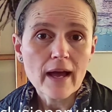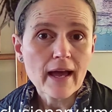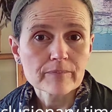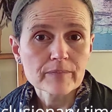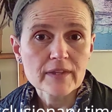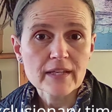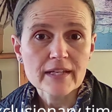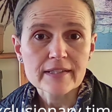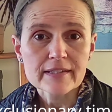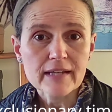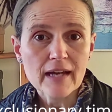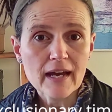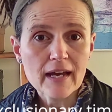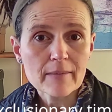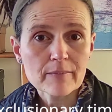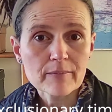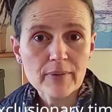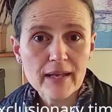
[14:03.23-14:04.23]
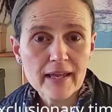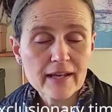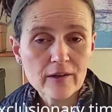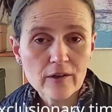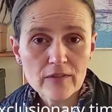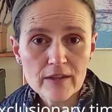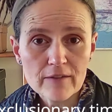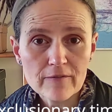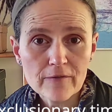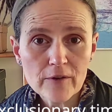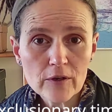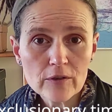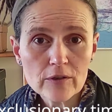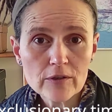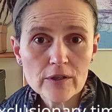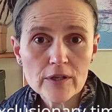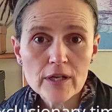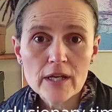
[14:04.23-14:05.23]
their time playing on their
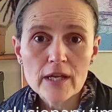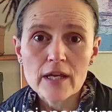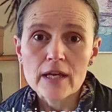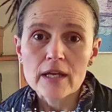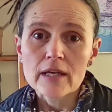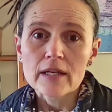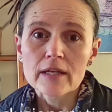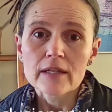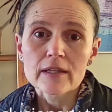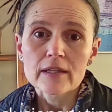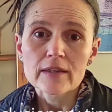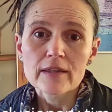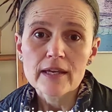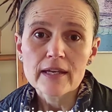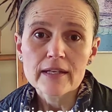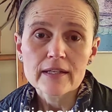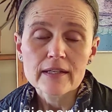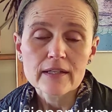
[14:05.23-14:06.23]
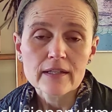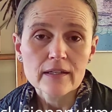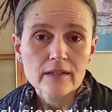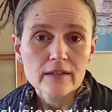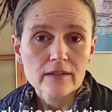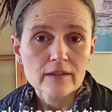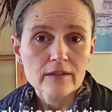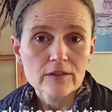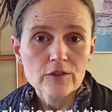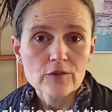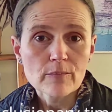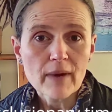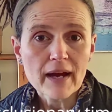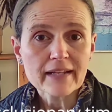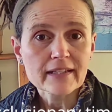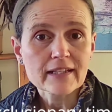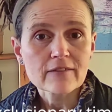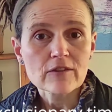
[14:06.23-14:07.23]
phone, then you
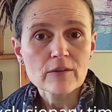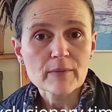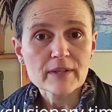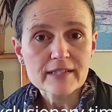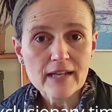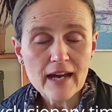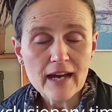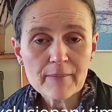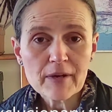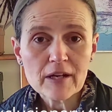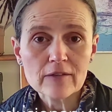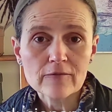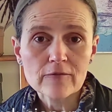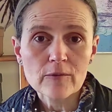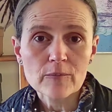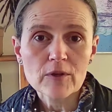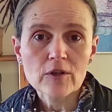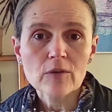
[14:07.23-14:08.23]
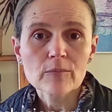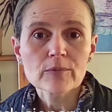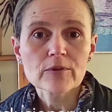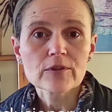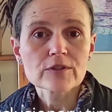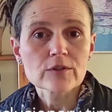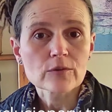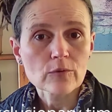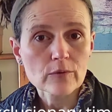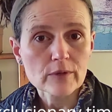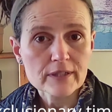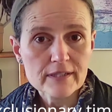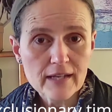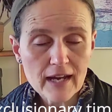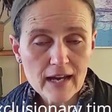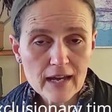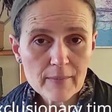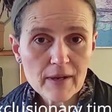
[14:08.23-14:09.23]
might give them a timeout from the computer or a
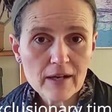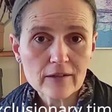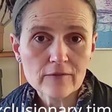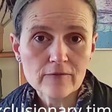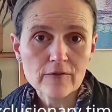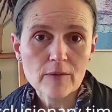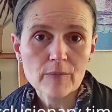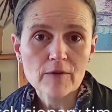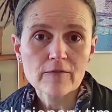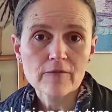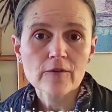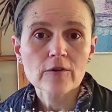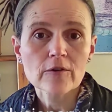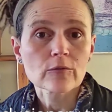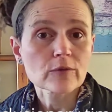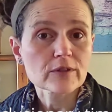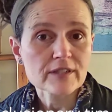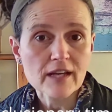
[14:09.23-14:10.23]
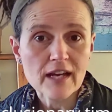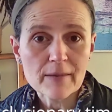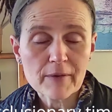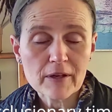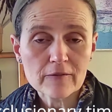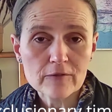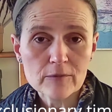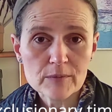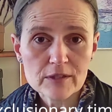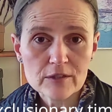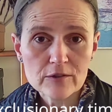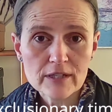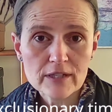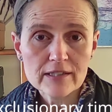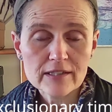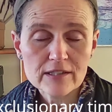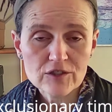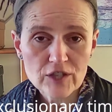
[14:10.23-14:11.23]
timeout from the phone or a timeout from
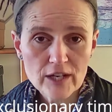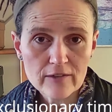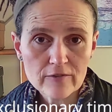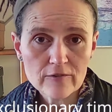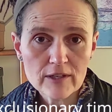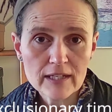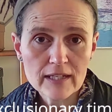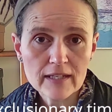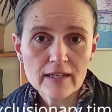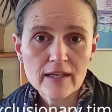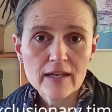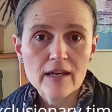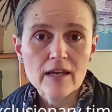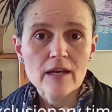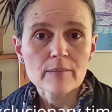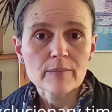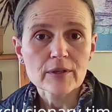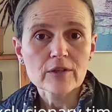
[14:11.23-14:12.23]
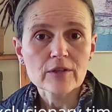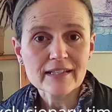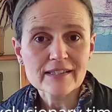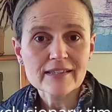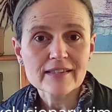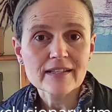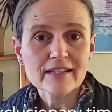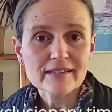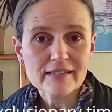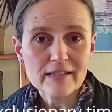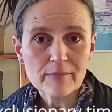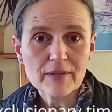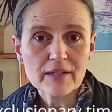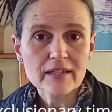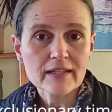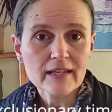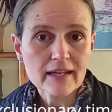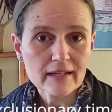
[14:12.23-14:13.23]
screens generally, because there's something
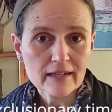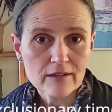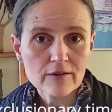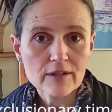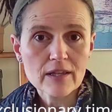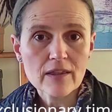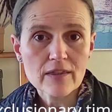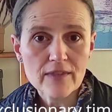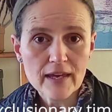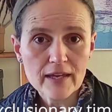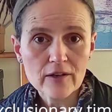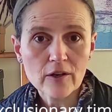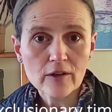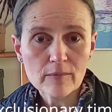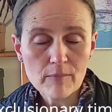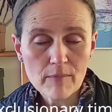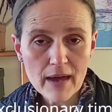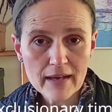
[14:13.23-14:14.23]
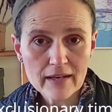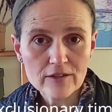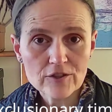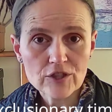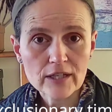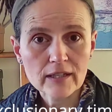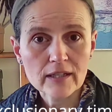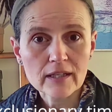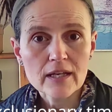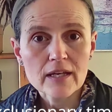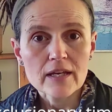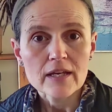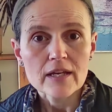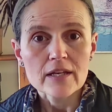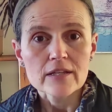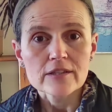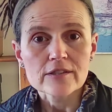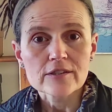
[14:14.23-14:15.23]
in that area that they're not managing.
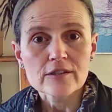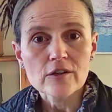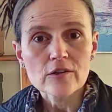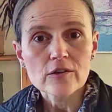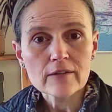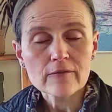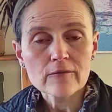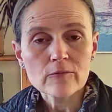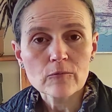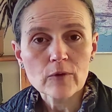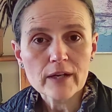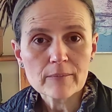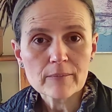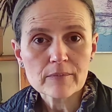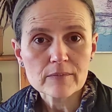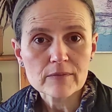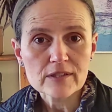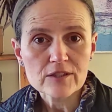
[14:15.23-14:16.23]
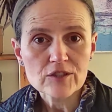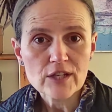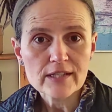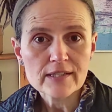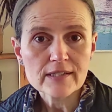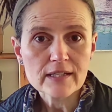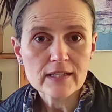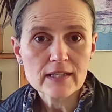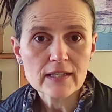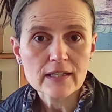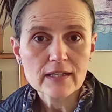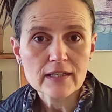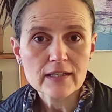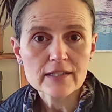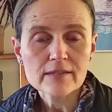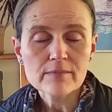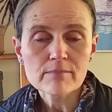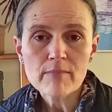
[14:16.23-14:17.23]
So what I'm suggesting here
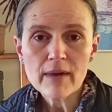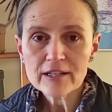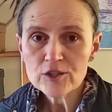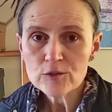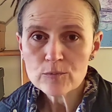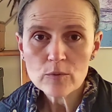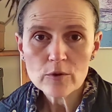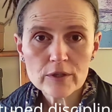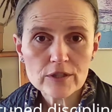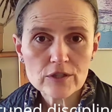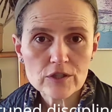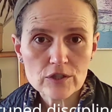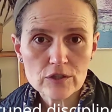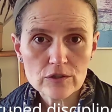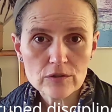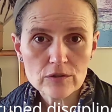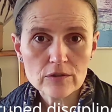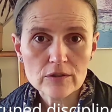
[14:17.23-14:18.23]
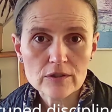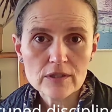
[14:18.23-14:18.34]
is much more attuned